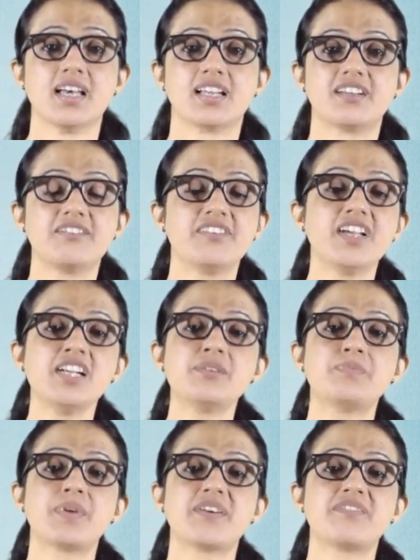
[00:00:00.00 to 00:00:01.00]

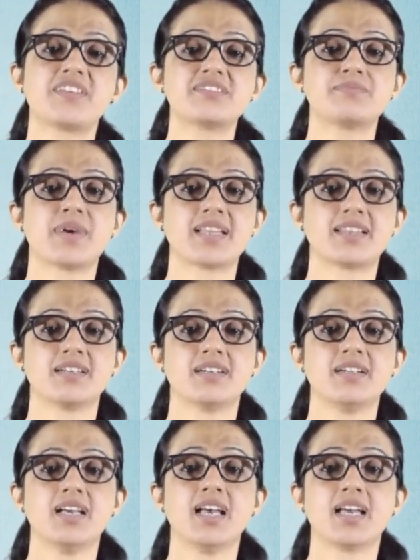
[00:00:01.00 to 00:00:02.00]
Revealed preference
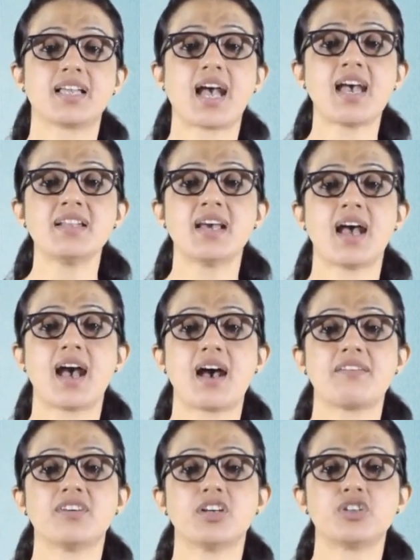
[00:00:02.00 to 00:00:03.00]
method can
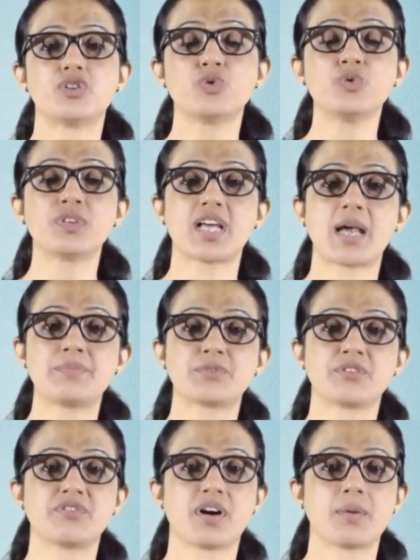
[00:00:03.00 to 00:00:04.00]
have two types
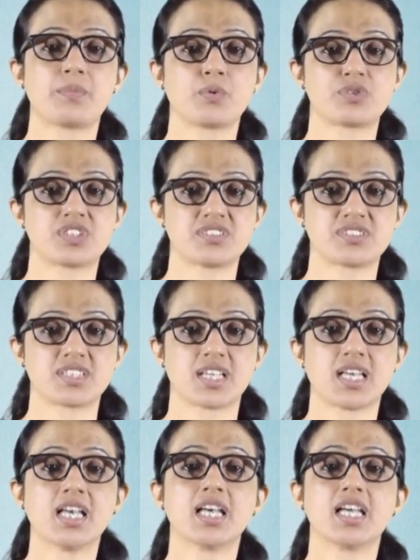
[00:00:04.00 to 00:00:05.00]
of approaches:
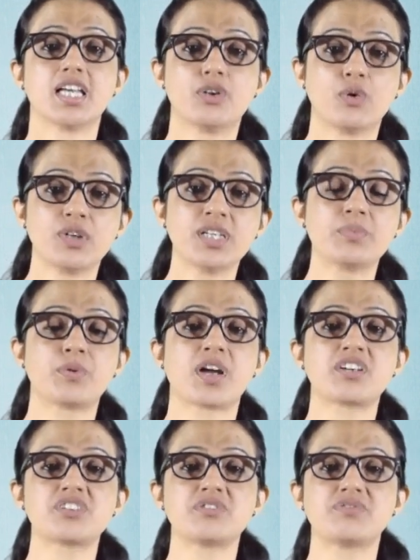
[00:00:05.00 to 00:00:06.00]
hedonic
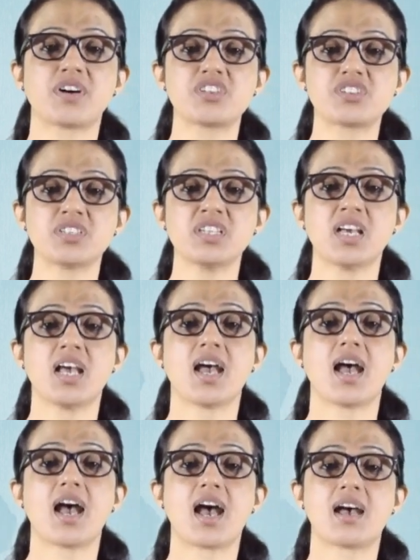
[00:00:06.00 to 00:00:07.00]
production function
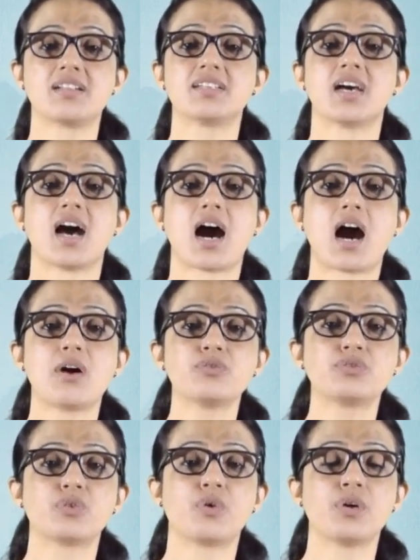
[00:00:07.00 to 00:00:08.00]
and
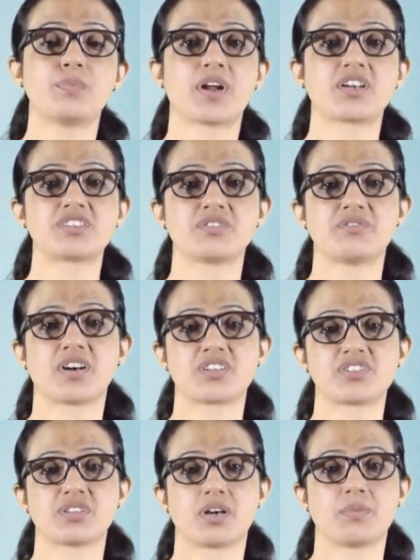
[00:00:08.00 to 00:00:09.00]
household production
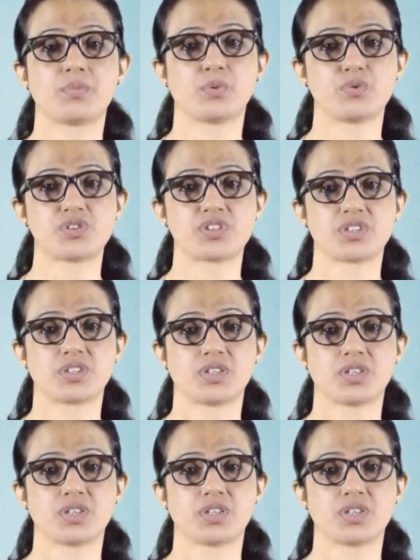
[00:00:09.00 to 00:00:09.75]
function approach.